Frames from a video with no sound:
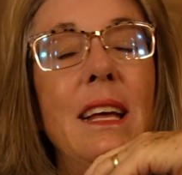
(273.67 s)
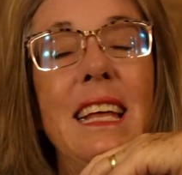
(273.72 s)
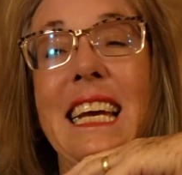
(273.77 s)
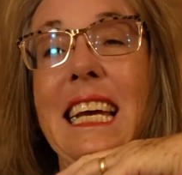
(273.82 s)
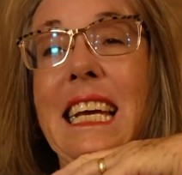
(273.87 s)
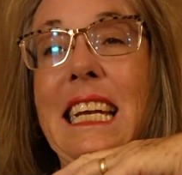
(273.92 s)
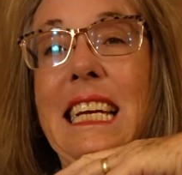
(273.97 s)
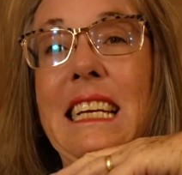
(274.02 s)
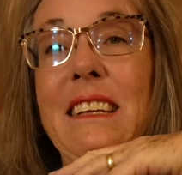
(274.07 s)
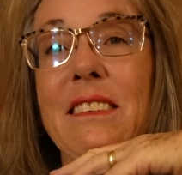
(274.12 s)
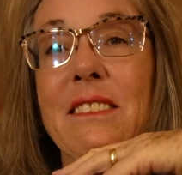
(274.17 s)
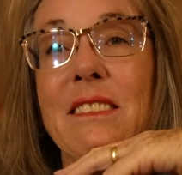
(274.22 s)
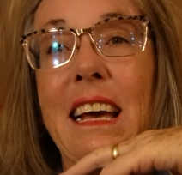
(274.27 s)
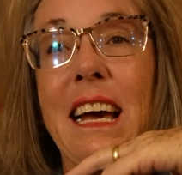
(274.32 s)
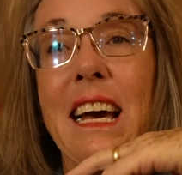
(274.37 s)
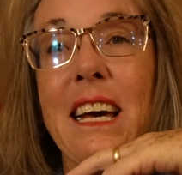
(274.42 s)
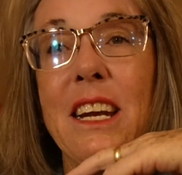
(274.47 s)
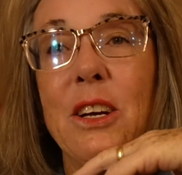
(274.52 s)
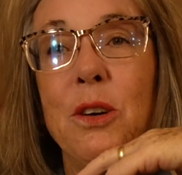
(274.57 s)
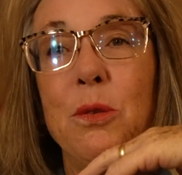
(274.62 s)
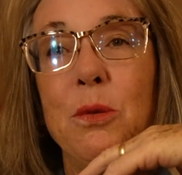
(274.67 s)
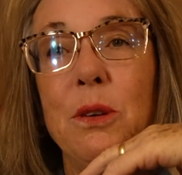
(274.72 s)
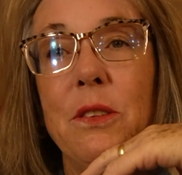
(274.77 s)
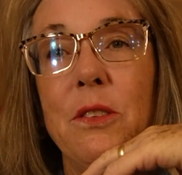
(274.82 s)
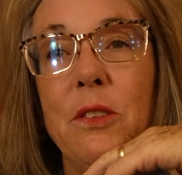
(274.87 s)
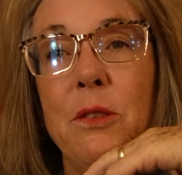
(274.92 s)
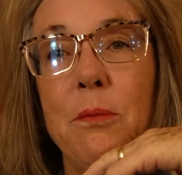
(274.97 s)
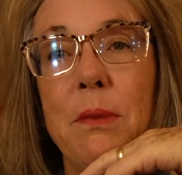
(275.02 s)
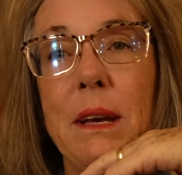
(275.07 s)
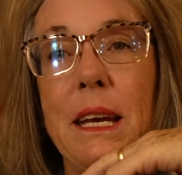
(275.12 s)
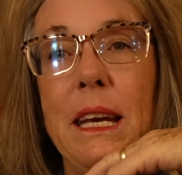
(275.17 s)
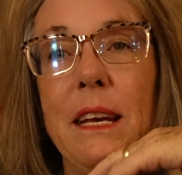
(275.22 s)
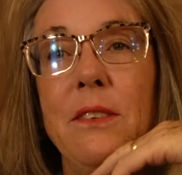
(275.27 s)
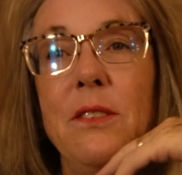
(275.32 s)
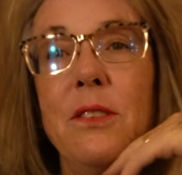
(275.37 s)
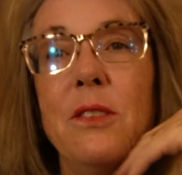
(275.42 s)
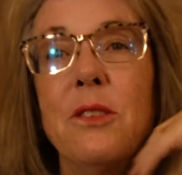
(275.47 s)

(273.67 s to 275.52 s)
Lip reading: it is adequate space.